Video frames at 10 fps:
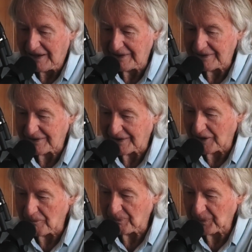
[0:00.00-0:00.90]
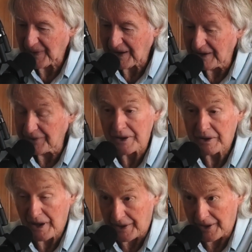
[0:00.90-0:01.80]
and um, and then
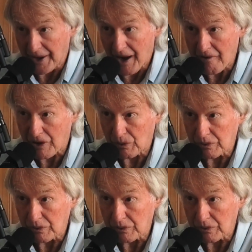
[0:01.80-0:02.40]
Kununurra